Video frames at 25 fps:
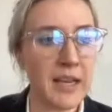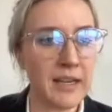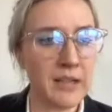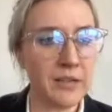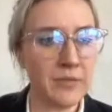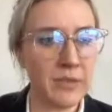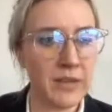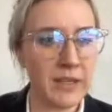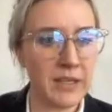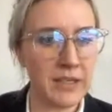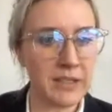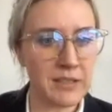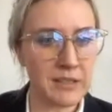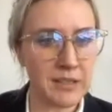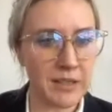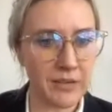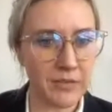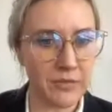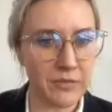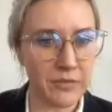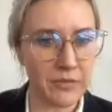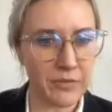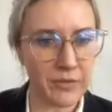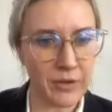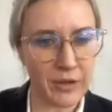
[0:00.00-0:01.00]
of this,
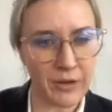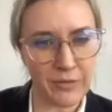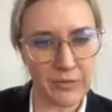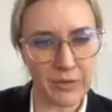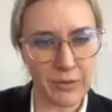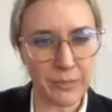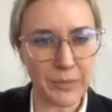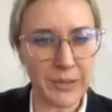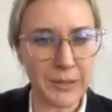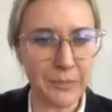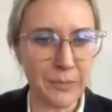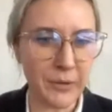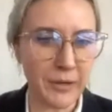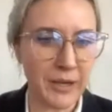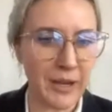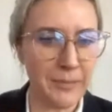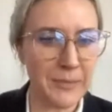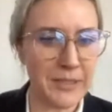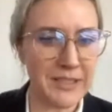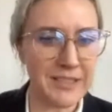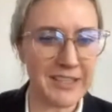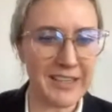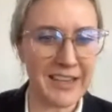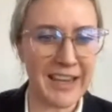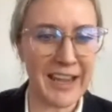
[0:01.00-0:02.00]
of the people
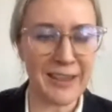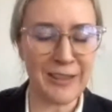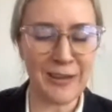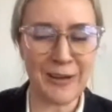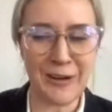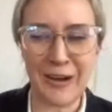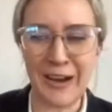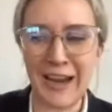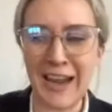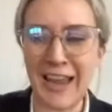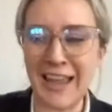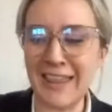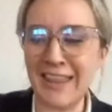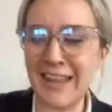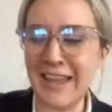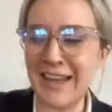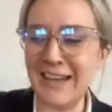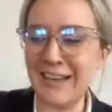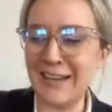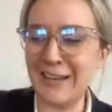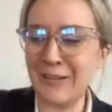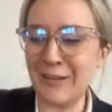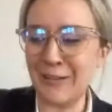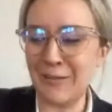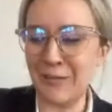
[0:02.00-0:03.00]
coming together, and
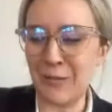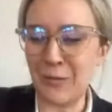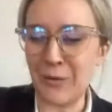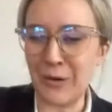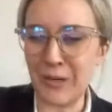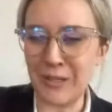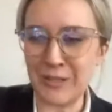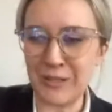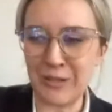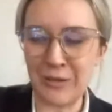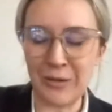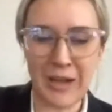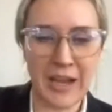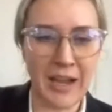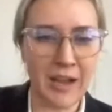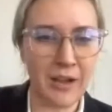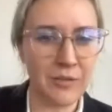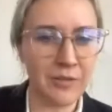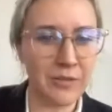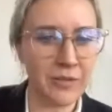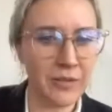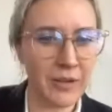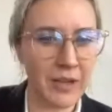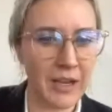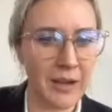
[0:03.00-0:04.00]
then of course you have
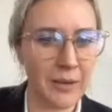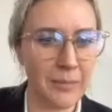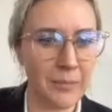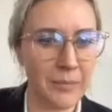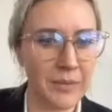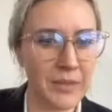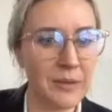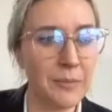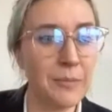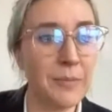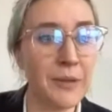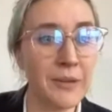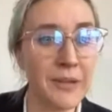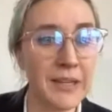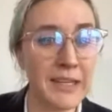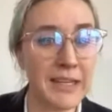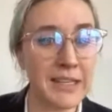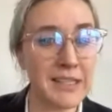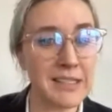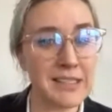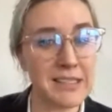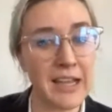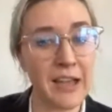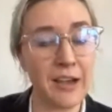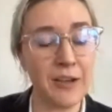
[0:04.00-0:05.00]
the building
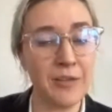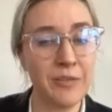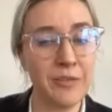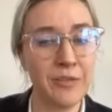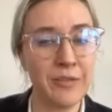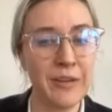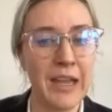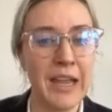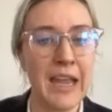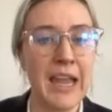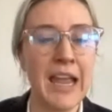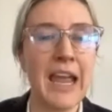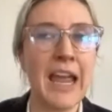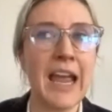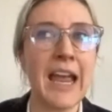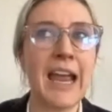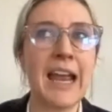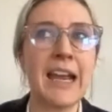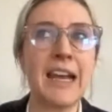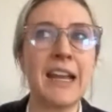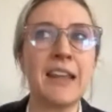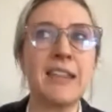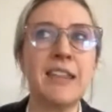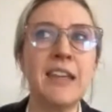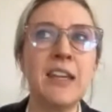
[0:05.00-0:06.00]
itself.
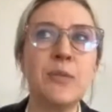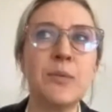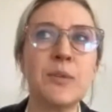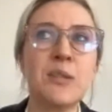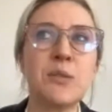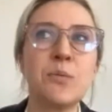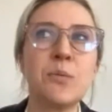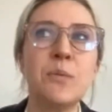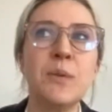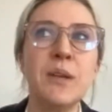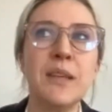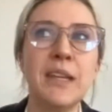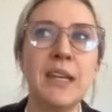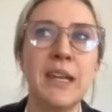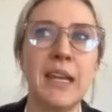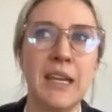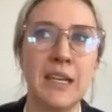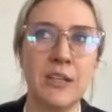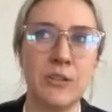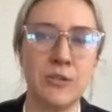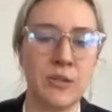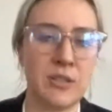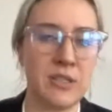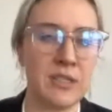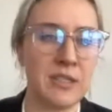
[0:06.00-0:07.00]
And I think what's really
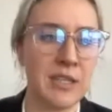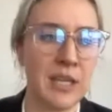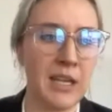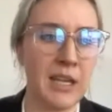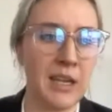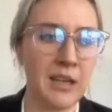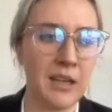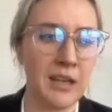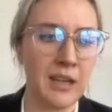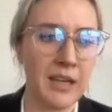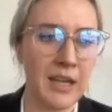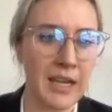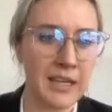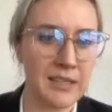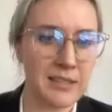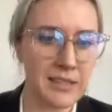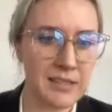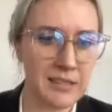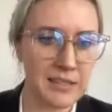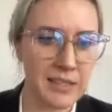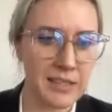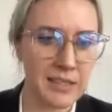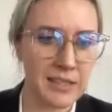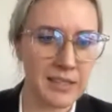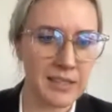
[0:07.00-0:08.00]
interesting as a
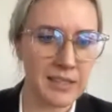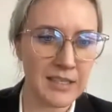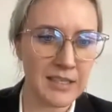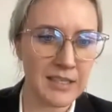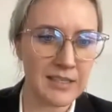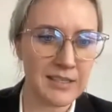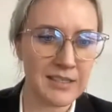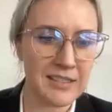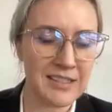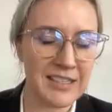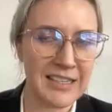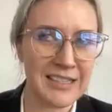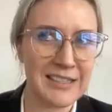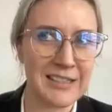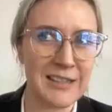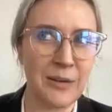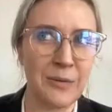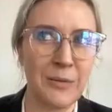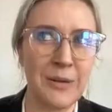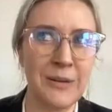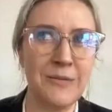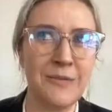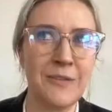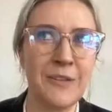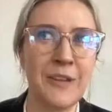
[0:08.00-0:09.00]
scientist is that
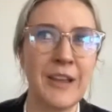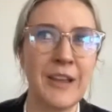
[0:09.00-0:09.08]
we've